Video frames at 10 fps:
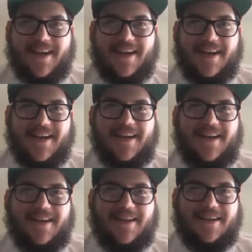
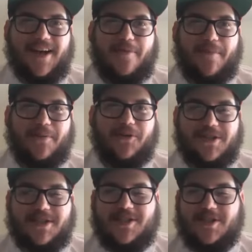And I remember
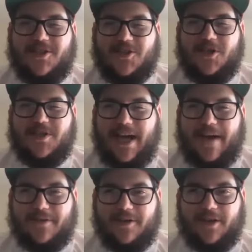listening to the songs
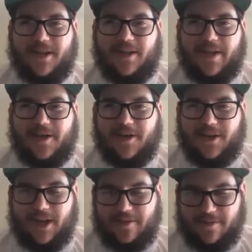after, like later in
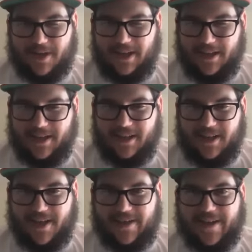life,
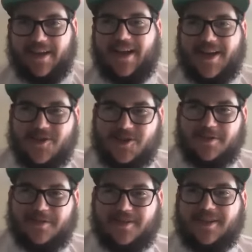and then like I used
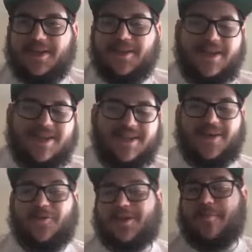to like sing it
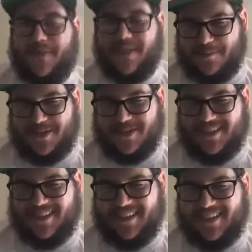with the beeps,
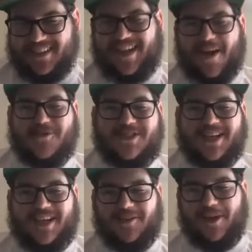like I was
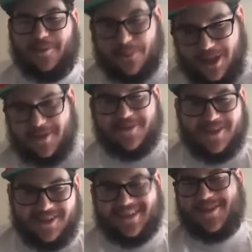singing it like beep,
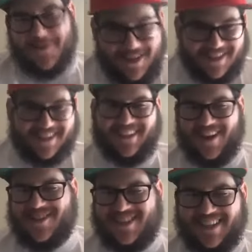beep,
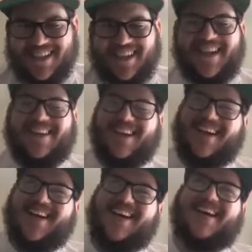and
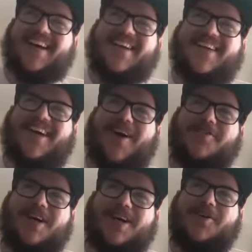then I
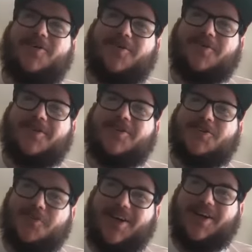was like, oh, they're
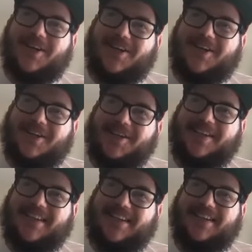swearing in there,
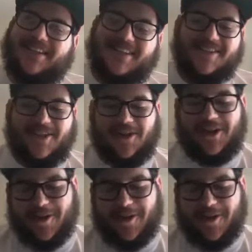so yeah.